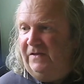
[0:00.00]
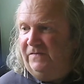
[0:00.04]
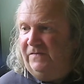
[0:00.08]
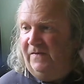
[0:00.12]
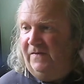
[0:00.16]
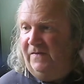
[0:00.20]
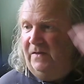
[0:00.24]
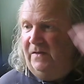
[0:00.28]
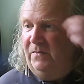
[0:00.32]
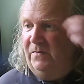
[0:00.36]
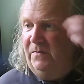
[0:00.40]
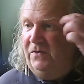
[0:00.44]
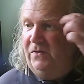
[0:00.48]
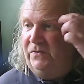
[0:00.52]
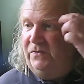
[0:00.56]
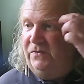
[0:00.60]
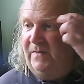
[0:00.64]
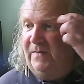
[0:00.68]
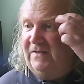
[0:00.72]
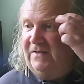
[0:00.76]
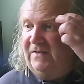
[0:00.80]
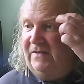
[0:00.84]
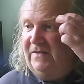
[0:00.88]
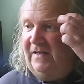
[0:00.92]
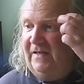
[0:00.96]
Thanks very much,
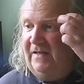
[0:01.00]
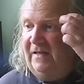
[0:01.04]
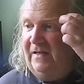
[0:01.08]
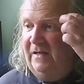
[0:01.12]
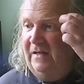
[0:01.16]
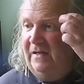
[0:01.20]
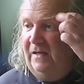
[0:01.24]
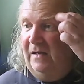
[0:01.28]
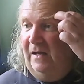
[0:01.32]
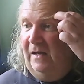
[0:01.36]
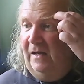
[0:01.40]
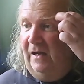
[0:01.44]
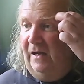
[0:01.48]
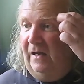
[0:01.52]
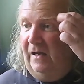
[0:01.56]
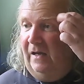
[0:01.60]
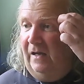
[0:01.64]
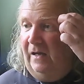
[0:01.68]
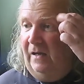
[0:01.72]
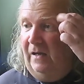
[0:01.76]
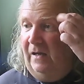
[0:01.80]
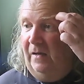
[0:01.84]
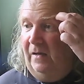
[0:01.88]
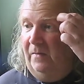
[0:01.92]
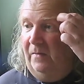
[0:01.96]
Wesley.
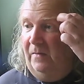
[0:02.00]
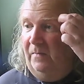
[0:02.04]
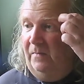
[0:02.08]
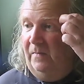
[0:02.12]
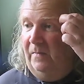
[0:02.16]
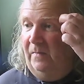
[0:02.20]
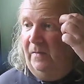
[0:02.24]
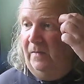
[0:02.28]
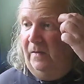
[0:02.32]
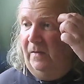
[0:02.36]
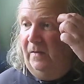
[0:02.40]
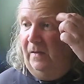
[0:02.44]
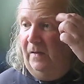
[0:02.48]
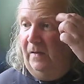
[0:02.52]
Uh,